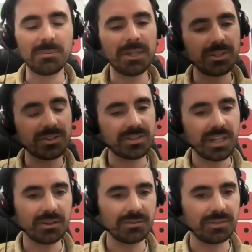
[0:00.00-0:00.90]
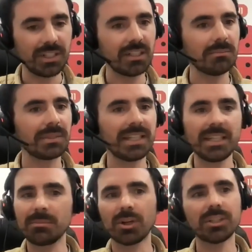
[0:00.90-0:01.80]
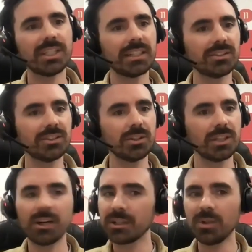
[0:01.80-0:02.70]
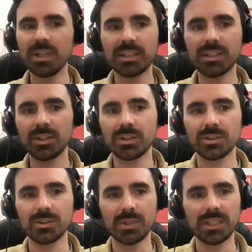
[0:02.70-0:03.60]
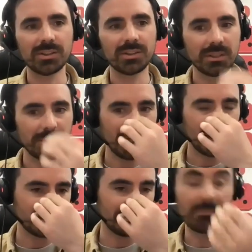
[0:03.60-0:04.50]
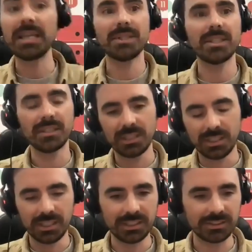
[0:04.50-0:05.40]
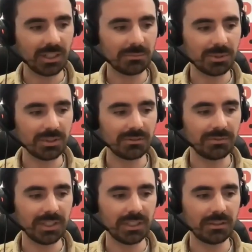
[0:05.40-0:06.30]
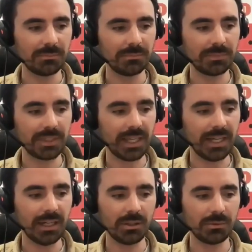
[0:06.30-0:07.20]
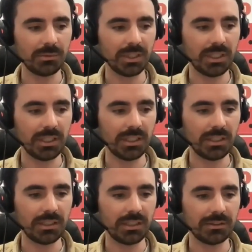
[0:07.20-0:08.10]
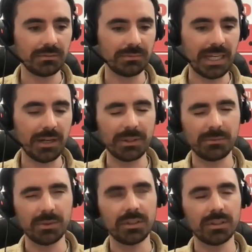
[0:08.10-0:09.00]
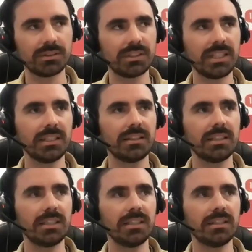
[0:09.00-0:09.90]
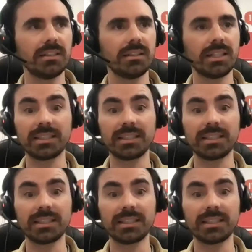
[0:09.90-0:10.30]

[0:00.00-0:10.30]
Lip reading: how about yourself? Key project you're currently working on or worked on in the past, and maybe an example of how it was in the